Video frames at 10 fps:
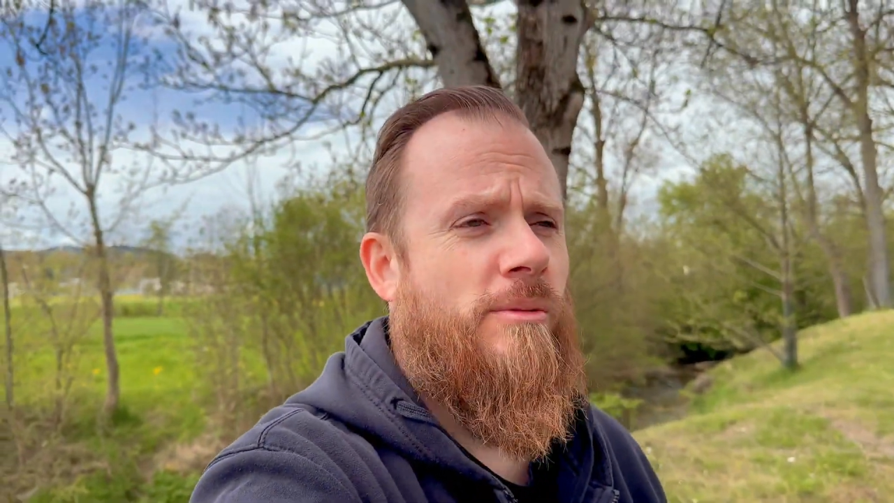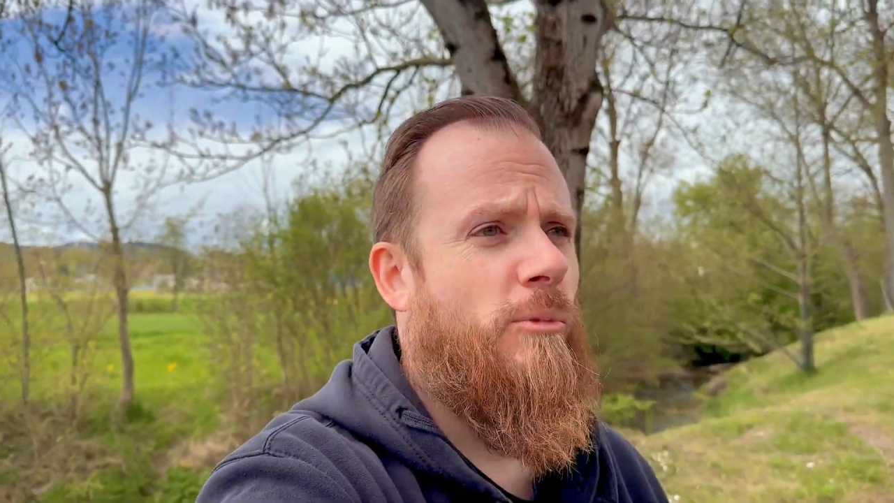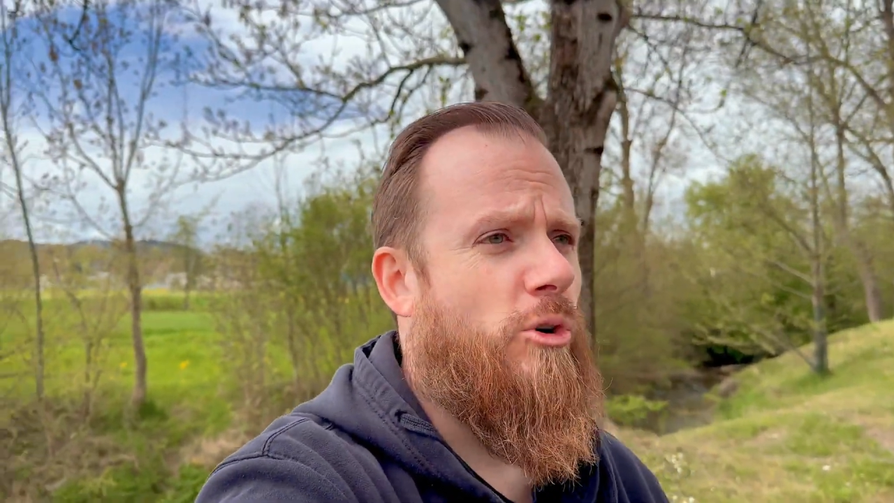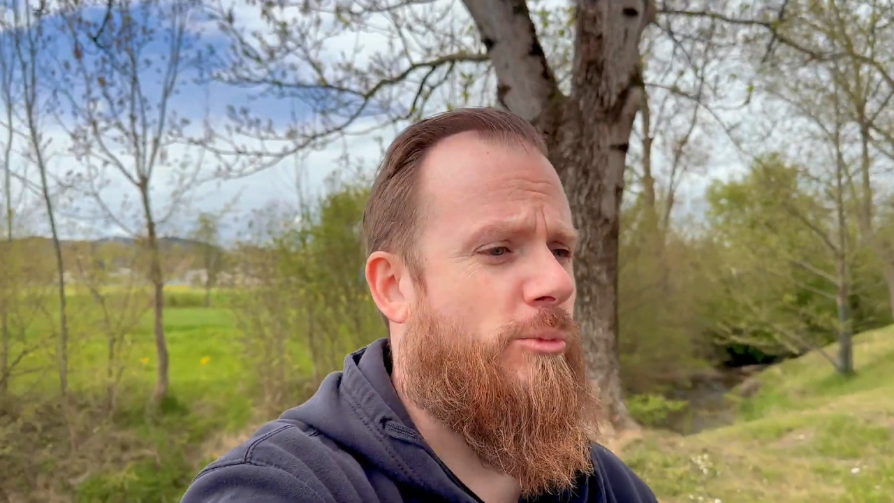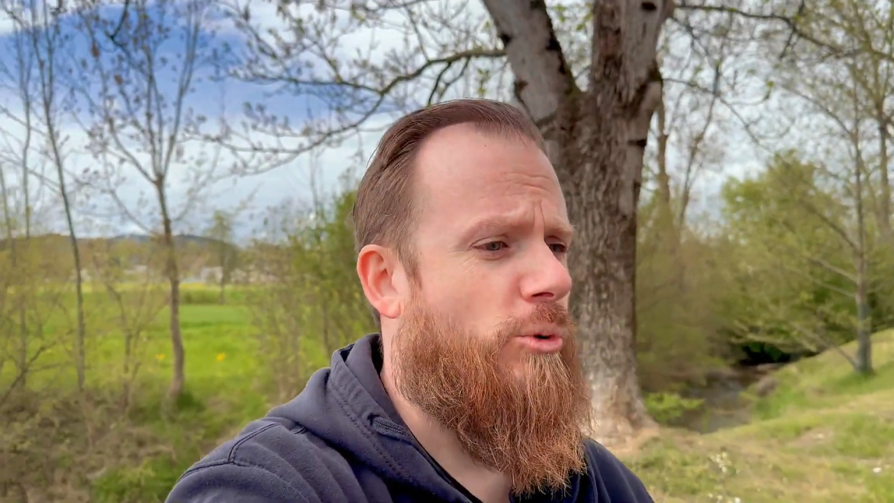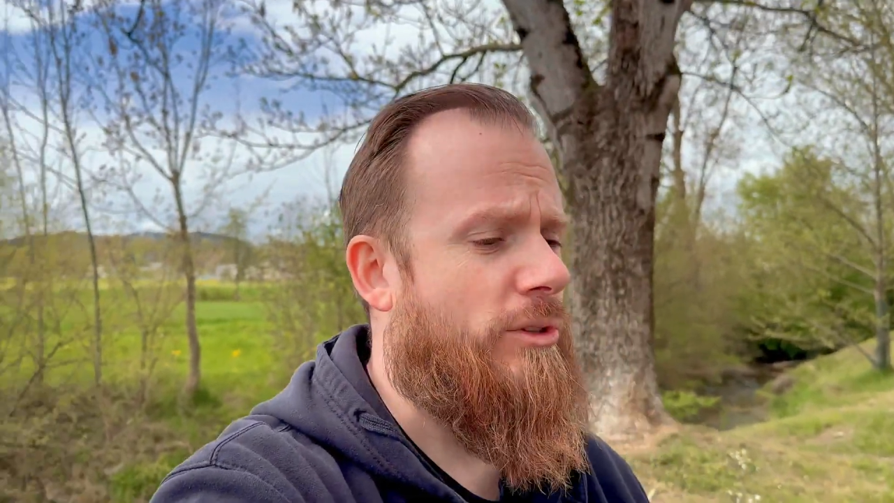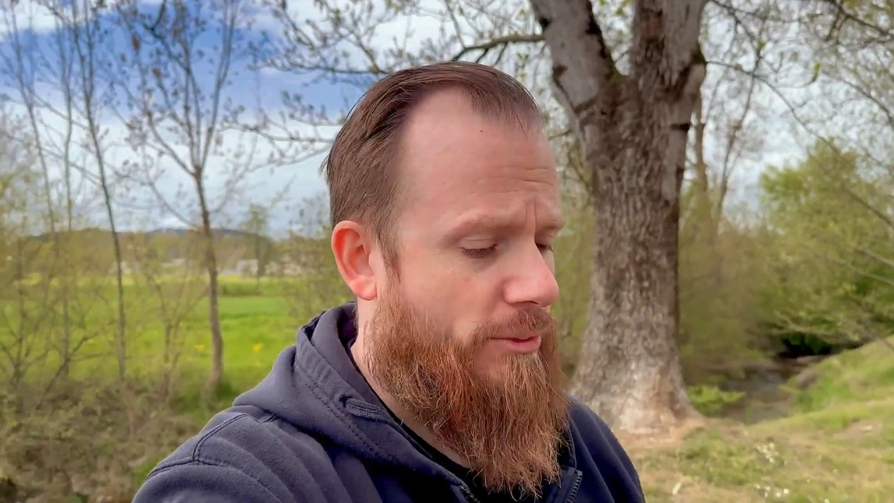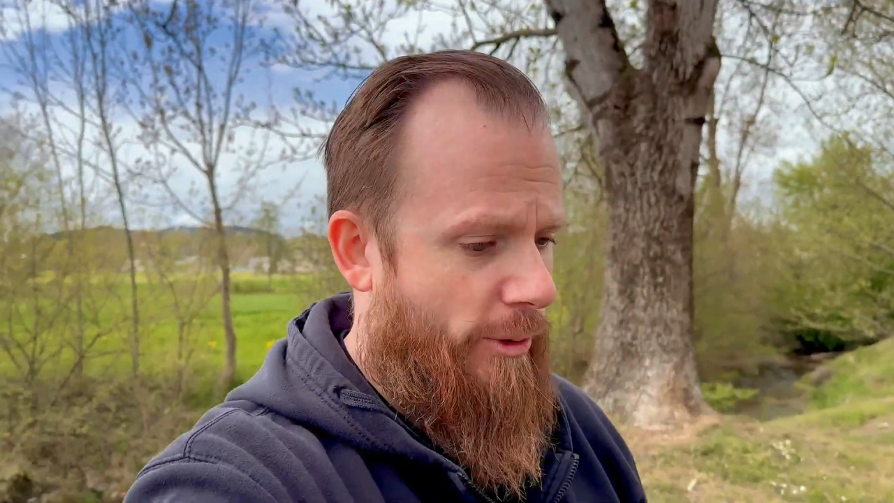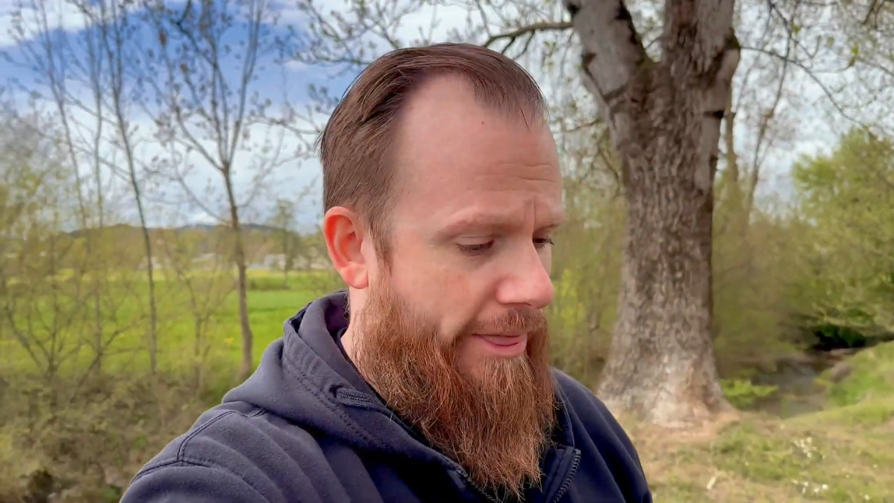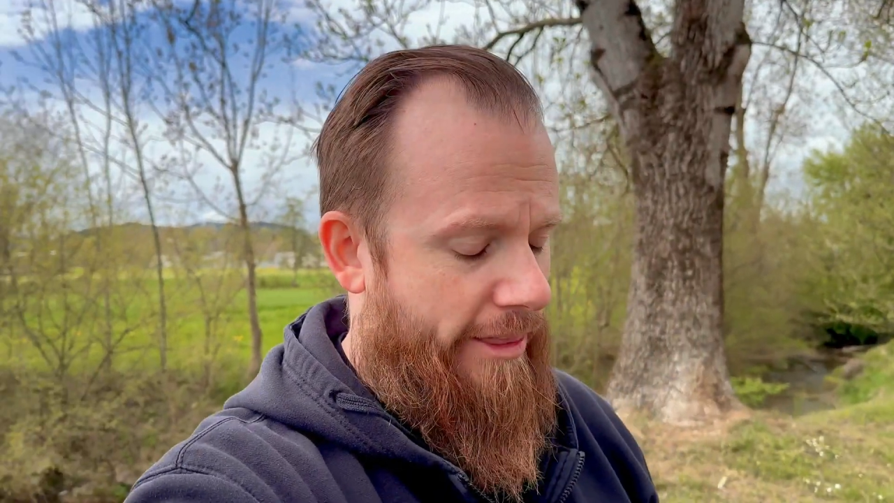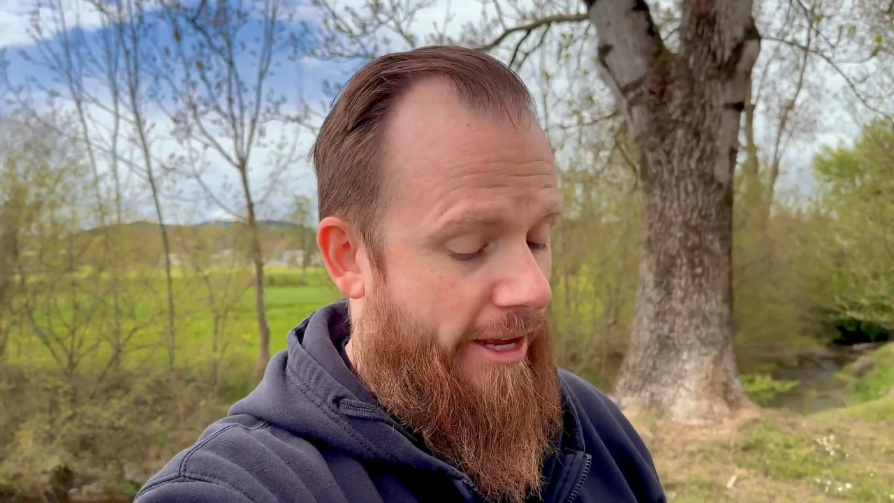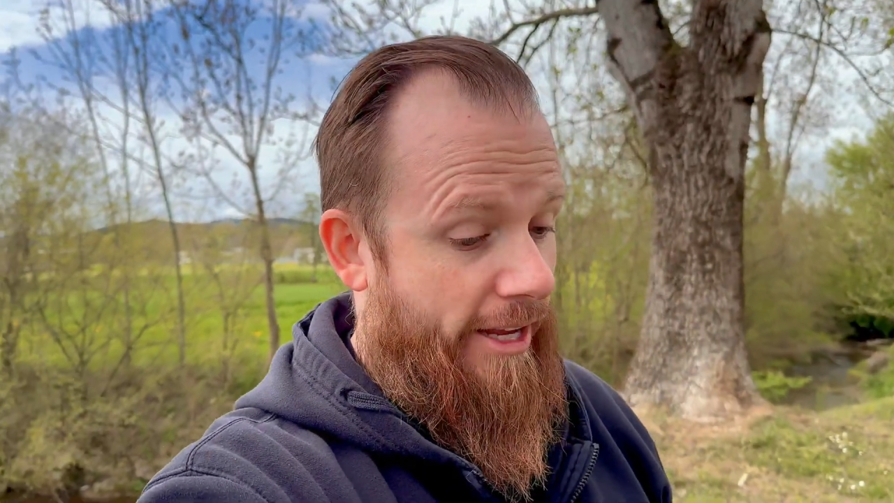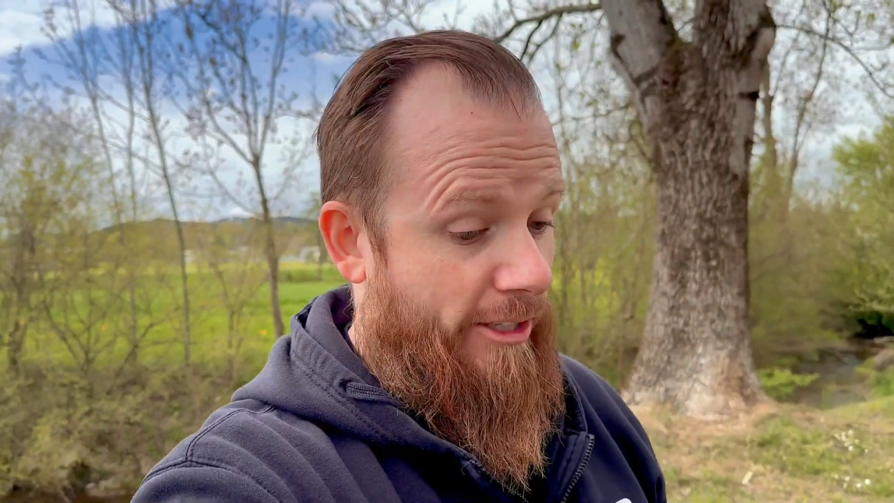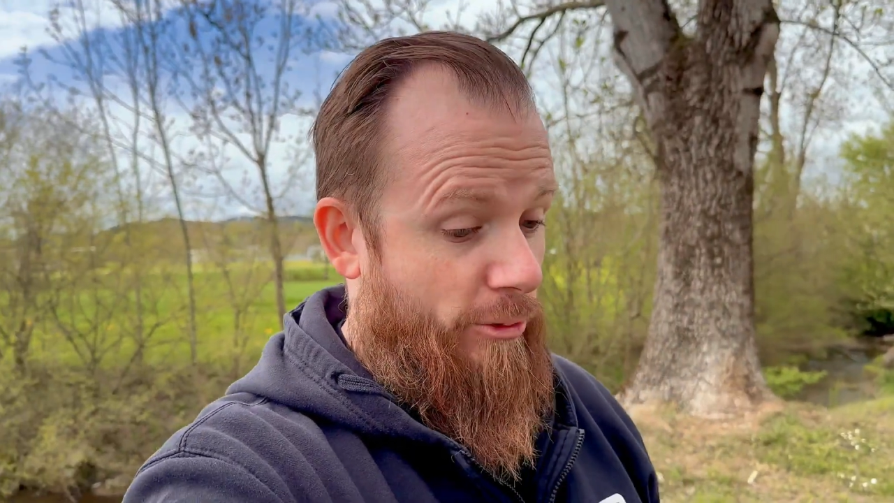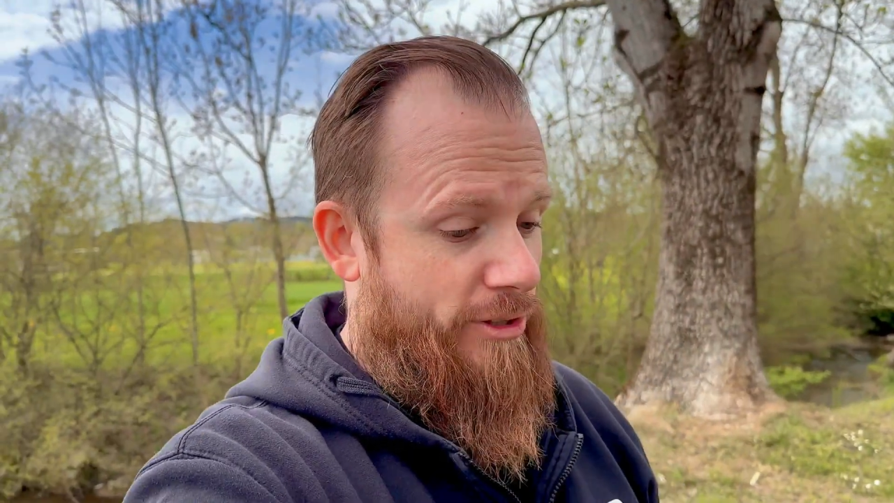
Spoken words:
more boost with the new